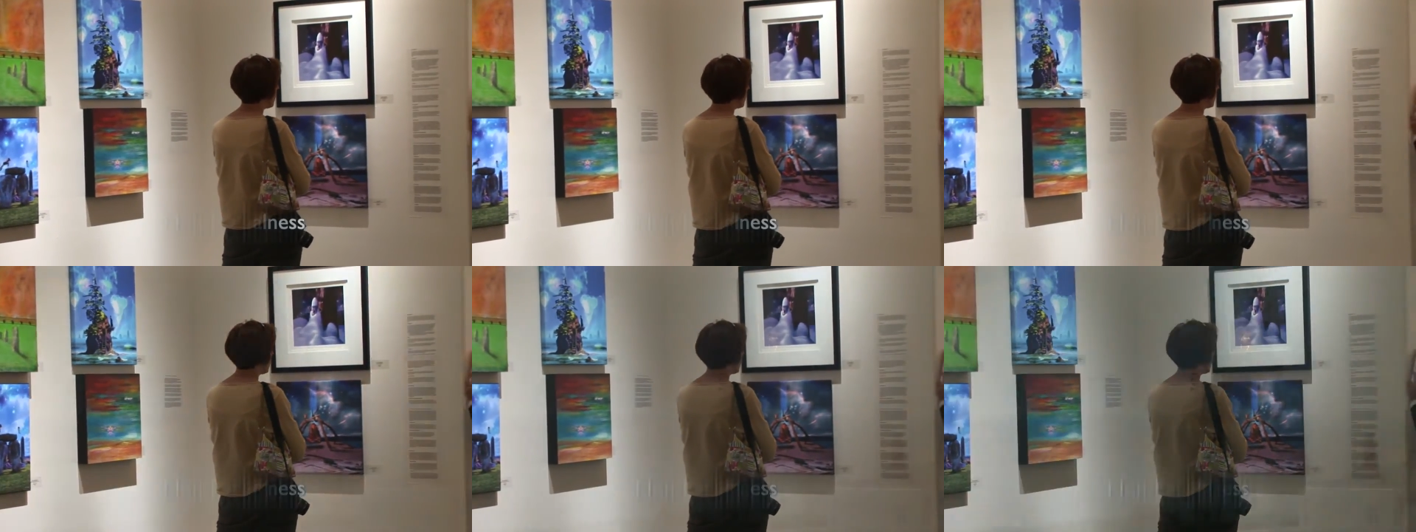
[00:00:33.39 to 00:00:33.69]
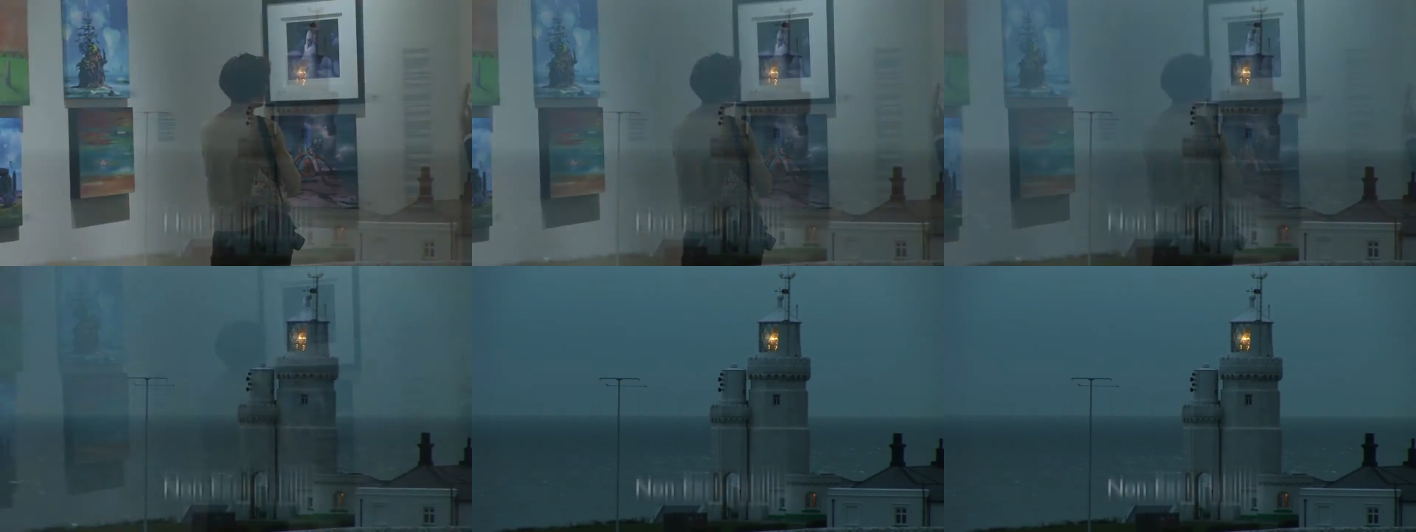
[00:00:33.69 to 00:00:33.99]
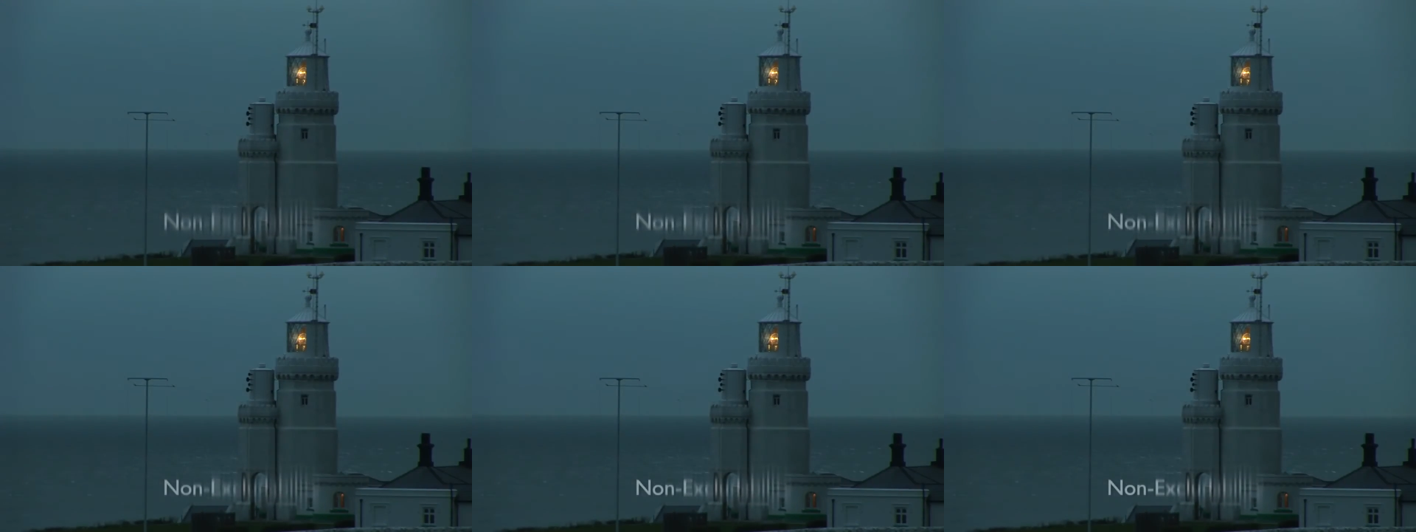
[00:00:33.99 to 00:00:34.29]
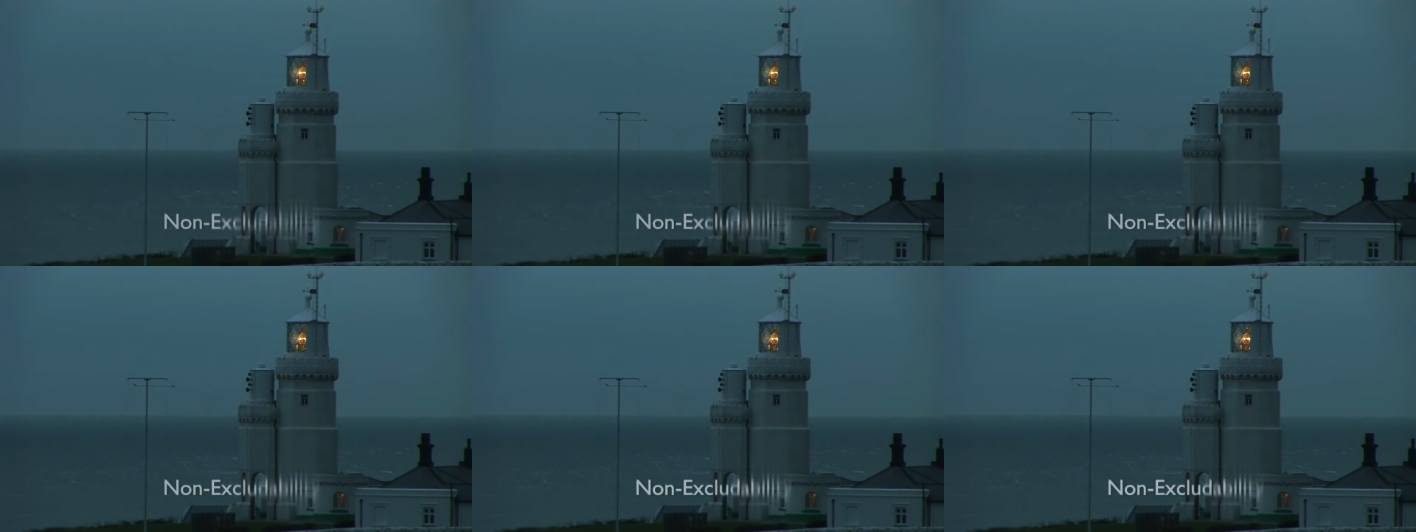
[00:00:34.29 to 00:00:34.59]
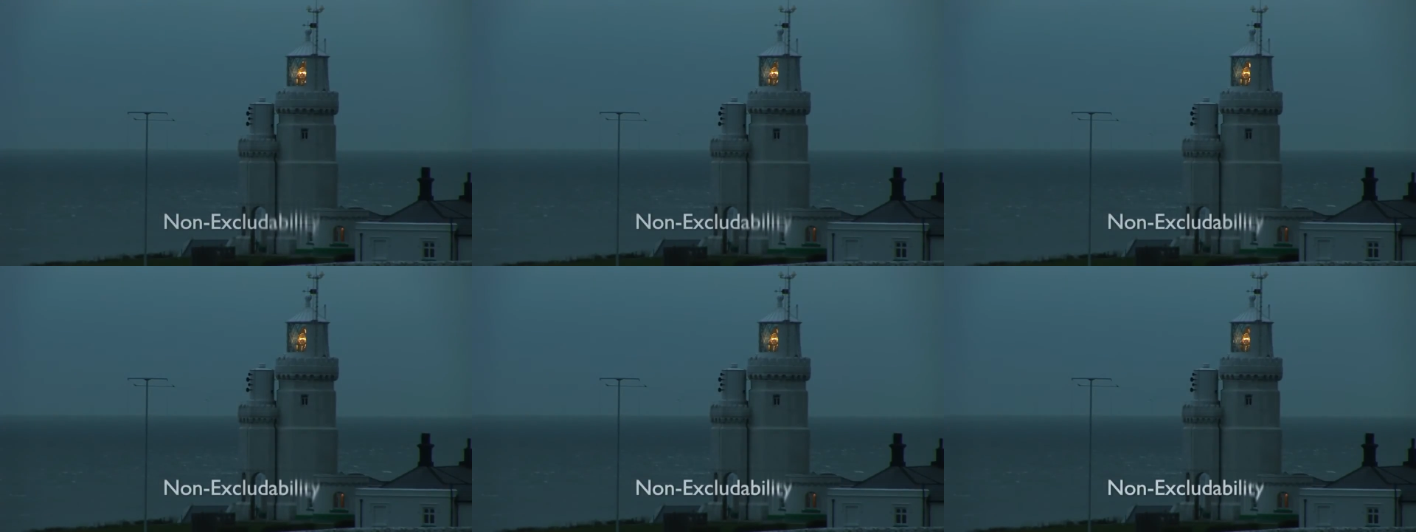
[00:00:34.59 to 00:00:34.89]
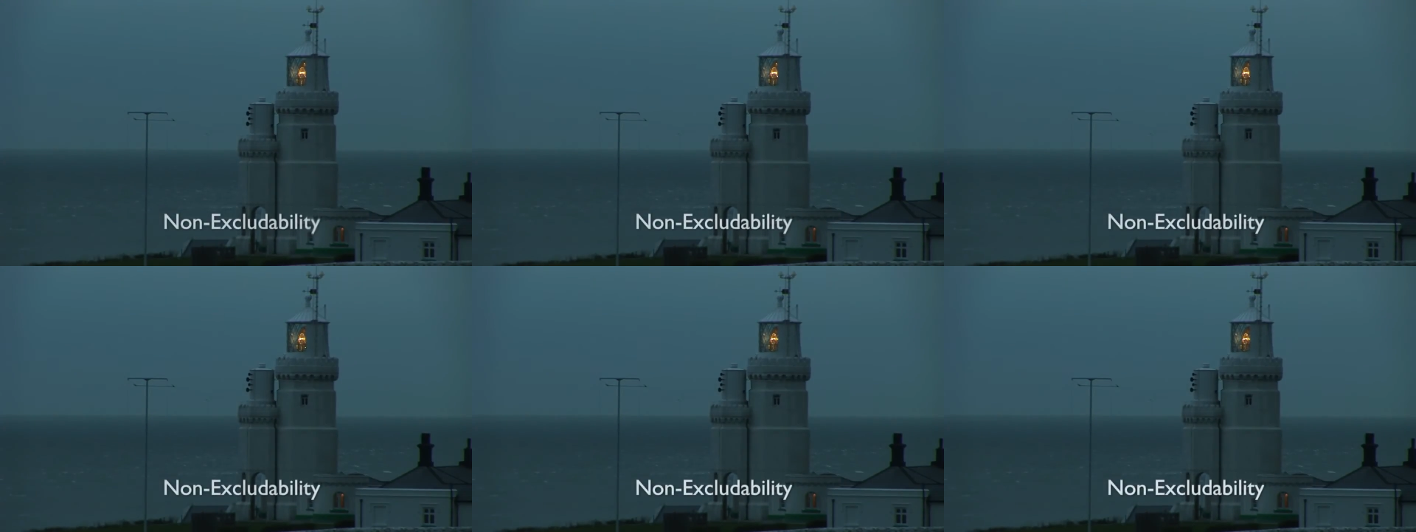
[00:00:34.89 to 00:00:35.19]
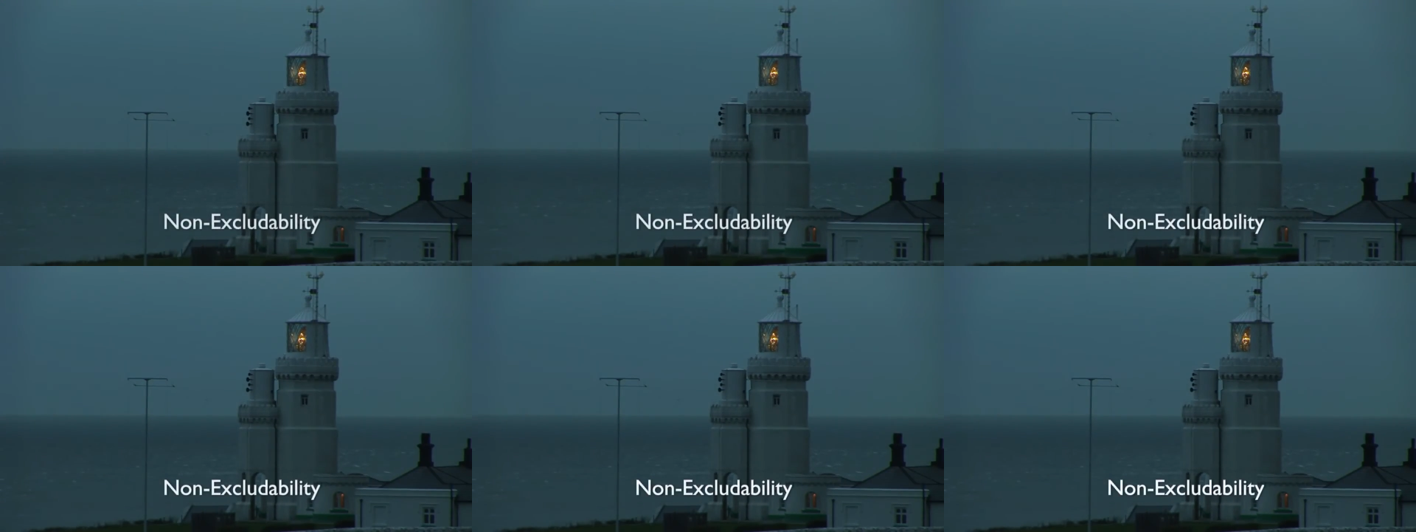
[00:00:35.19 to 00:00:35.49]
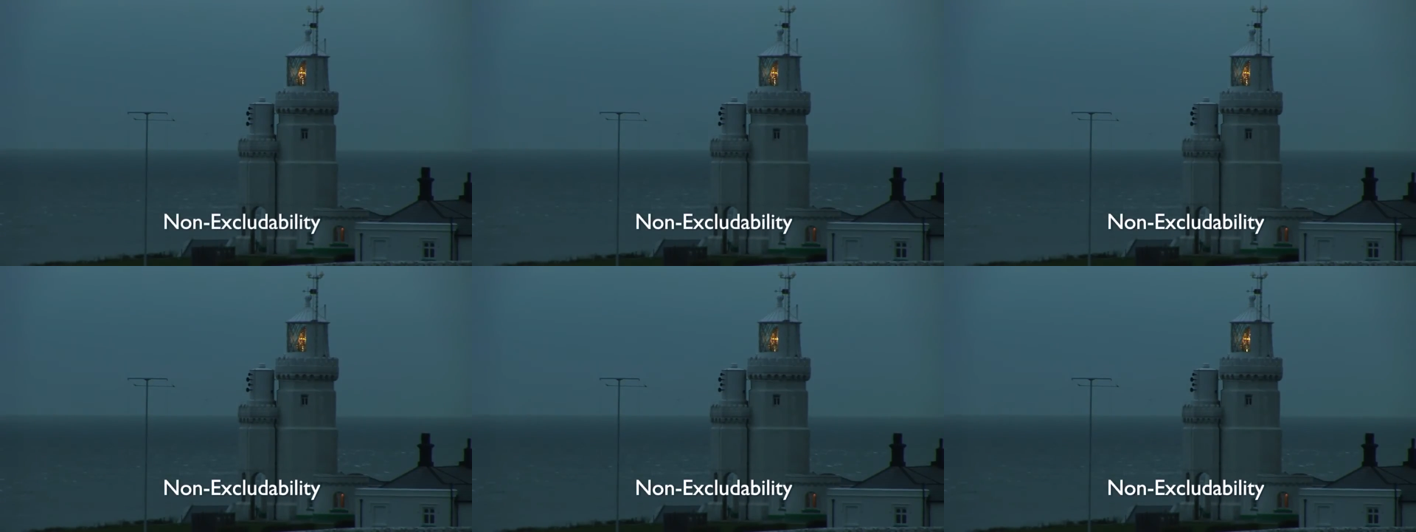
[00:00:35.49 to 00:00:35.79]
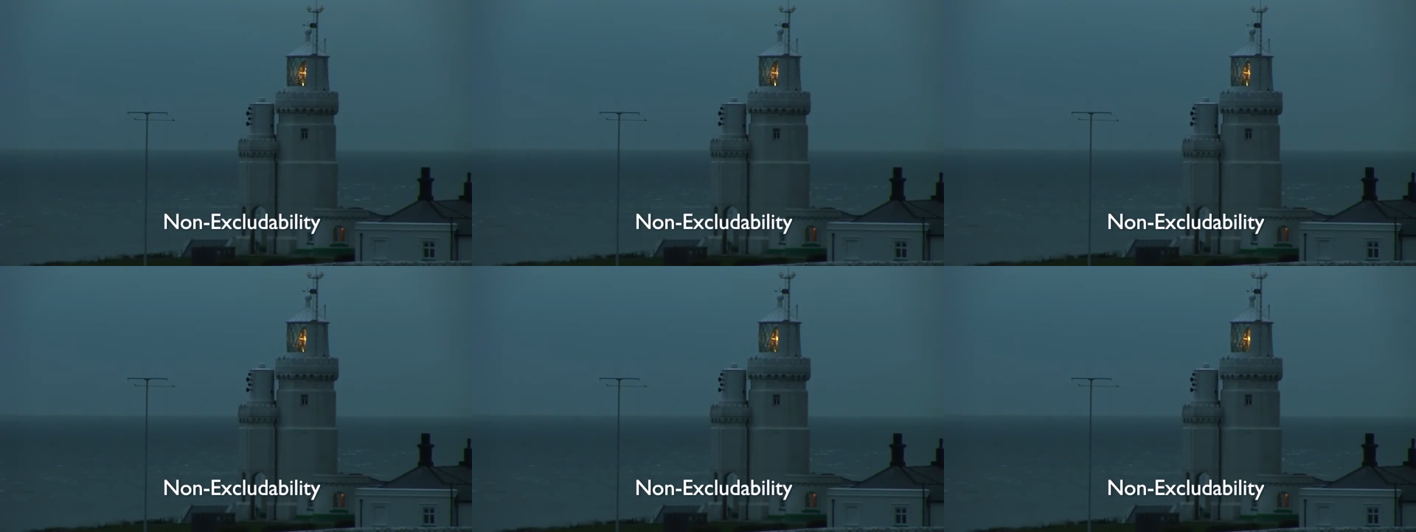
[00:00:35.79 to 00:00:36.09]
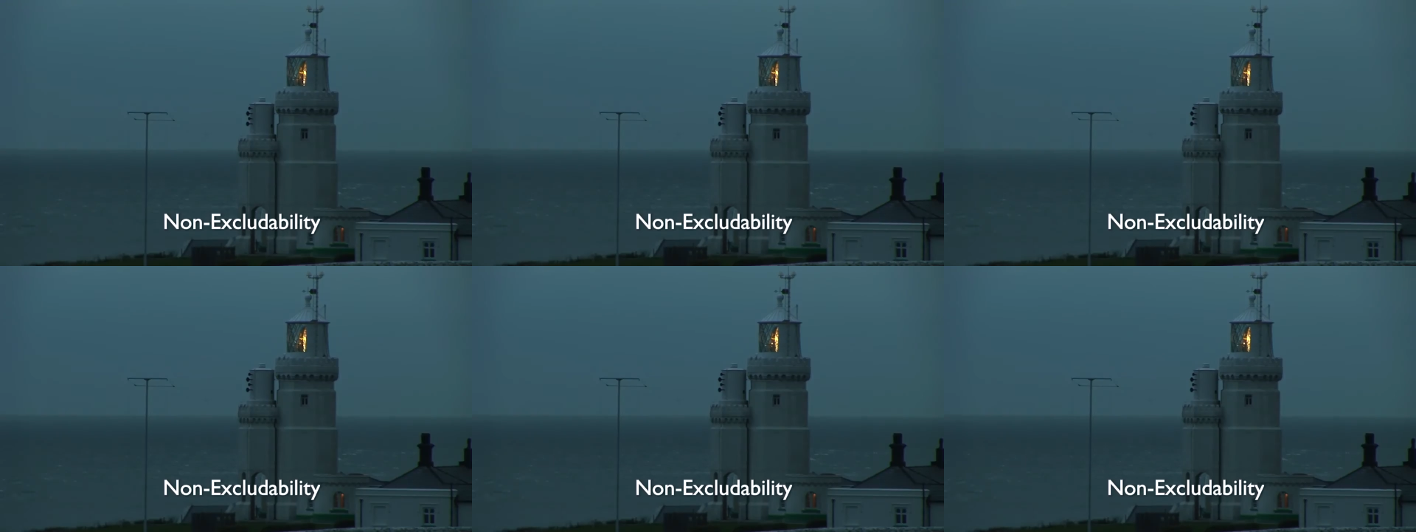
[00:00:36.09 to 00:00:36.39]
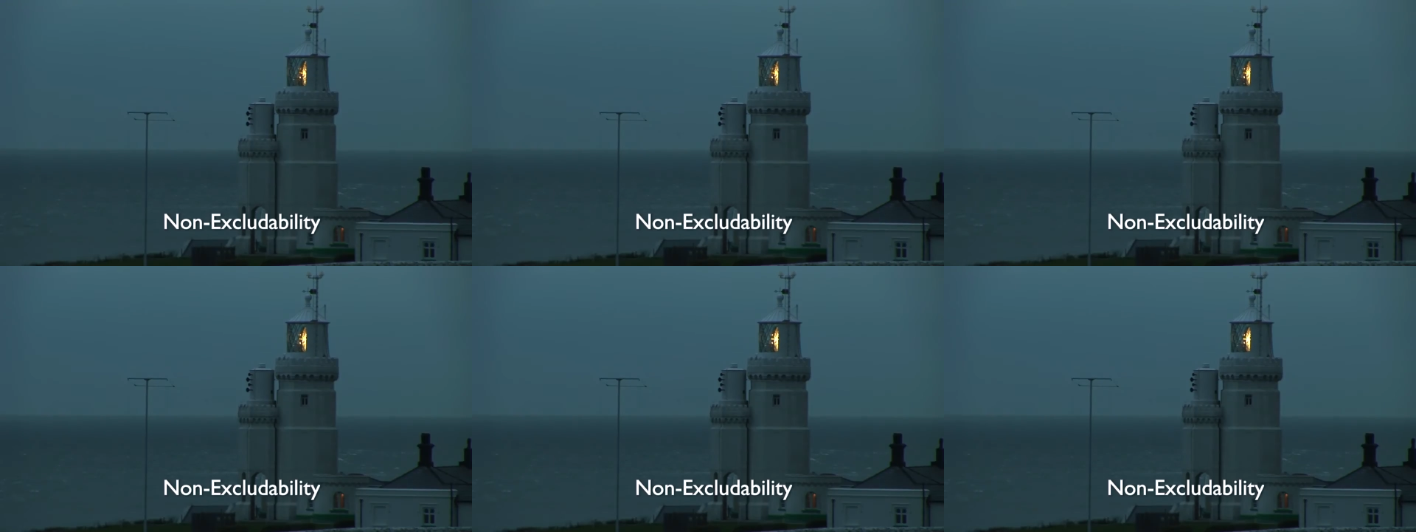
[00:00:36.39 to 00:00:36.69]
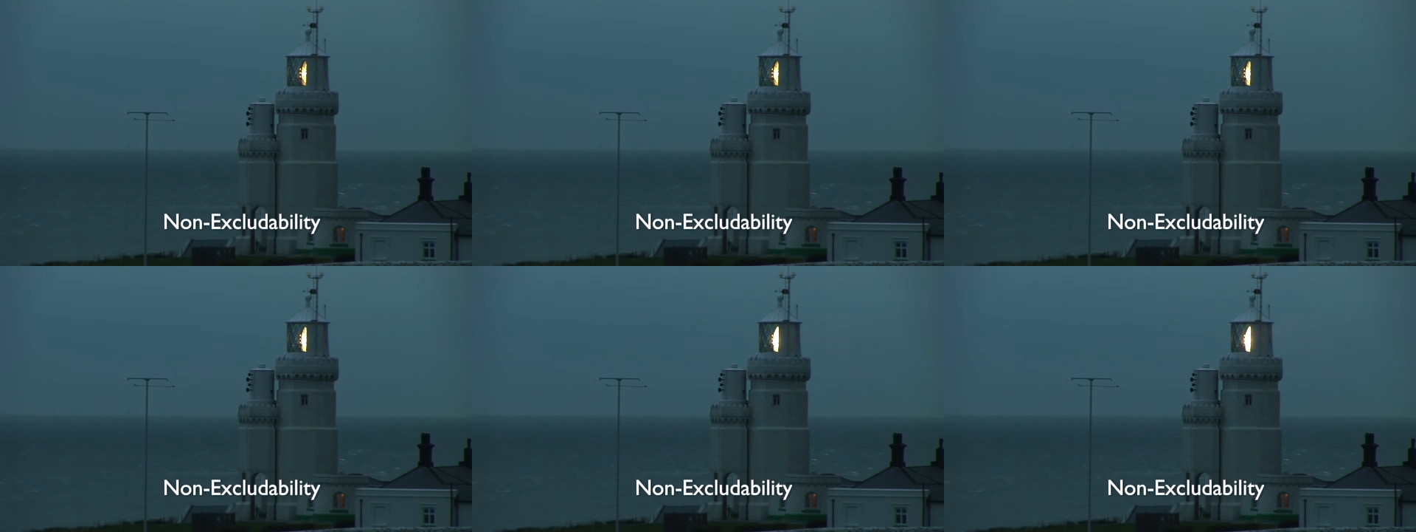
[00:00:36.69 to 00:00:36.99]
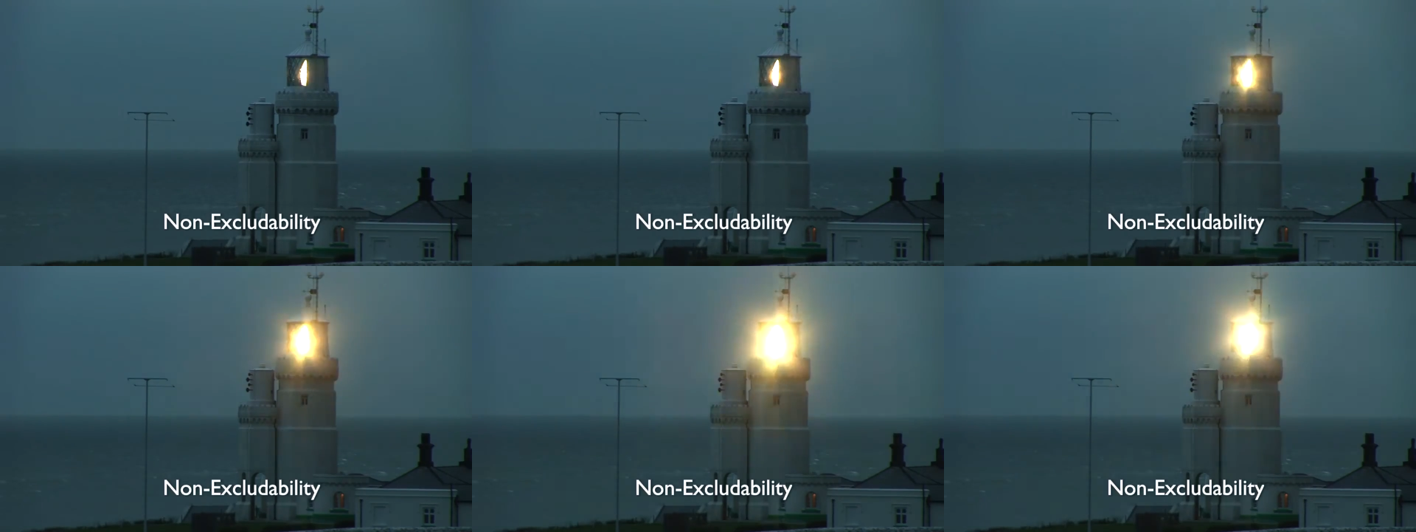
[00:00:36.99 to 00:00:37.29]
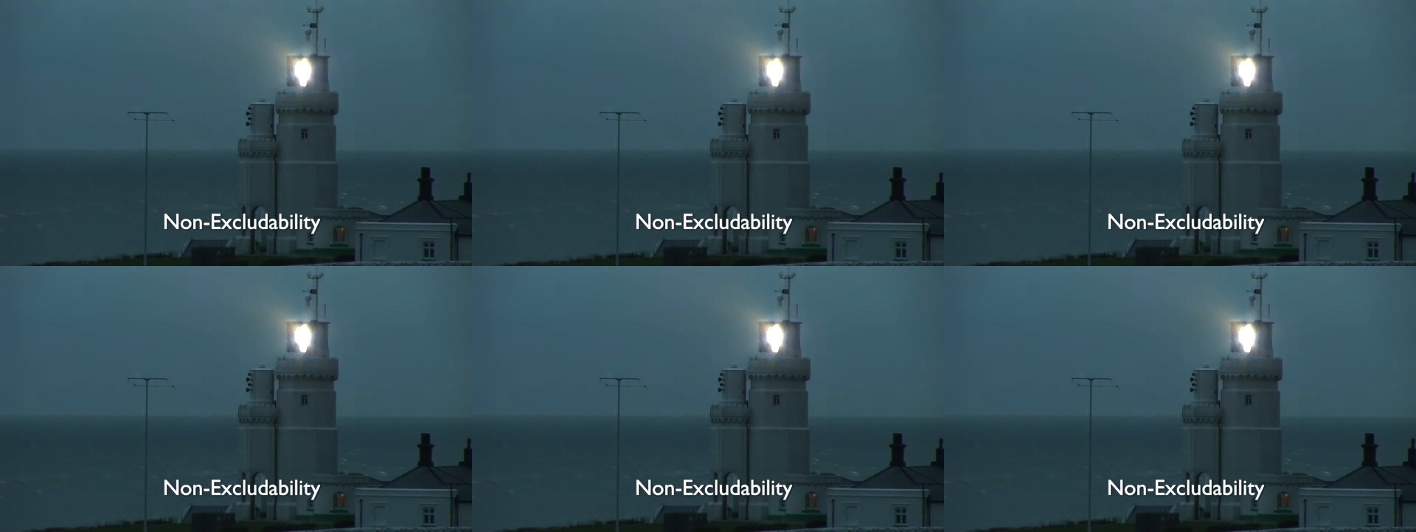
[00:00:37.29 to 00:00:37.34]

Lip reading: No face is visible, so there are no lips to read.